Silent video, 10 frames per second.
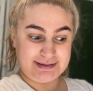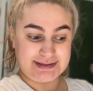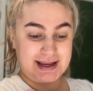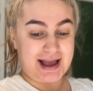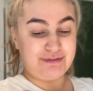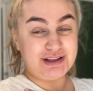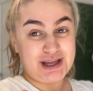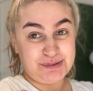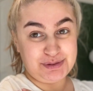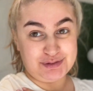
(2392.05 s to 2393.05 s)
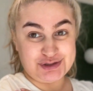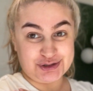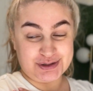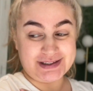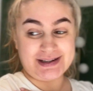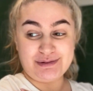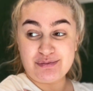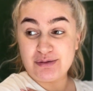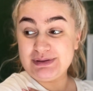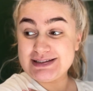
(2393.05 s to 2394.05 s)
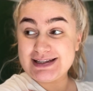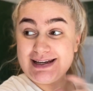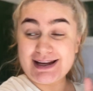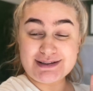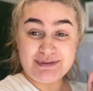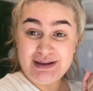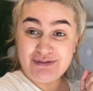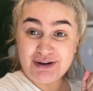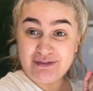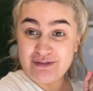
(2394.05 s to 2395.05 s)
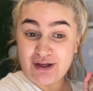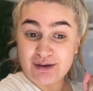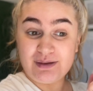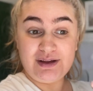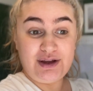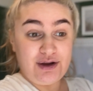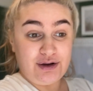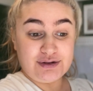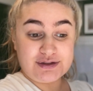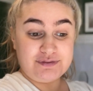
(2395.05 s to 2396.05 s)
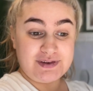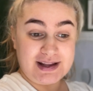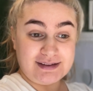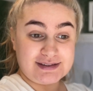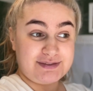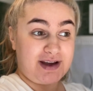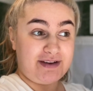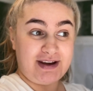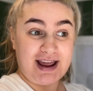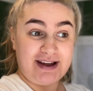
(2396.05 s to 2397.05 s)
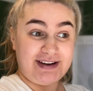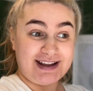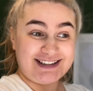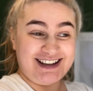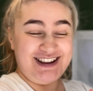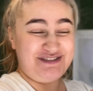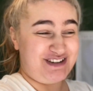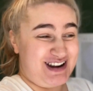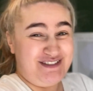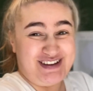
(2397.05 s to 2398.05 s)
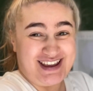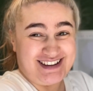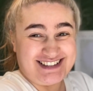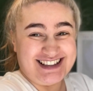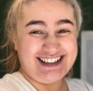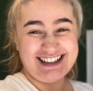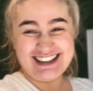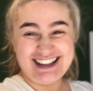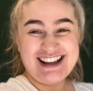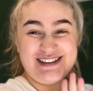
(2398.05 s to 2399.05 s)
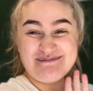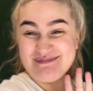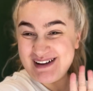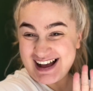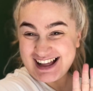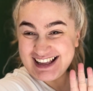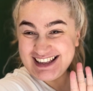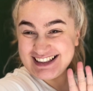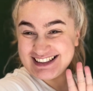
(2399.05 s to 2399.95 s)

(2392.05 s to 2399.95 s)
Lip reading: So yeah, I really hope you enjoyed, and I'll probably see you next week for another vlog or something else if I have any ideas for any videos. Bye.